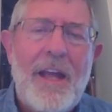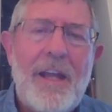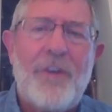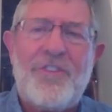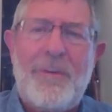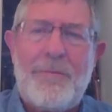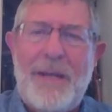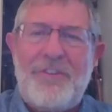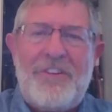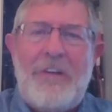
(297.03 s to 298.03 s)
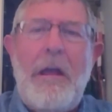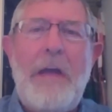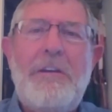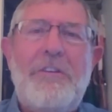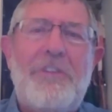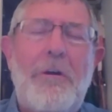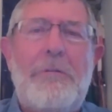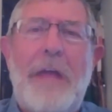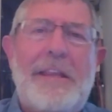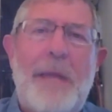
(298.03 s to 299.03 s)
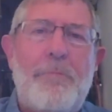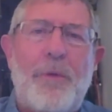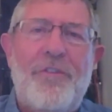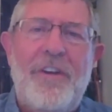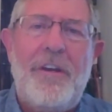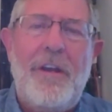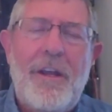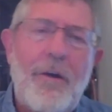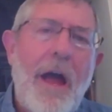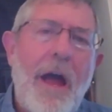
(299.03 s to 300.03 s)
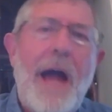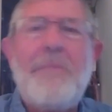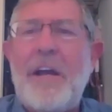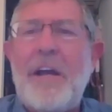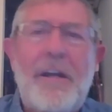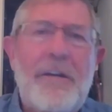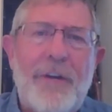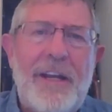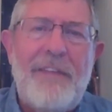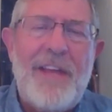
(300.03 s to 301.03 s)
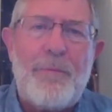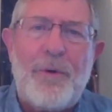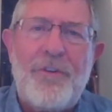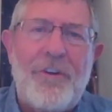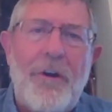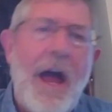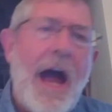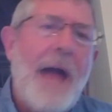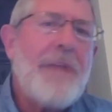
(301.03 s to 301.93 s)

You know, sometimes I just don't like that person. You know, I'm not going to forgive that person. I'm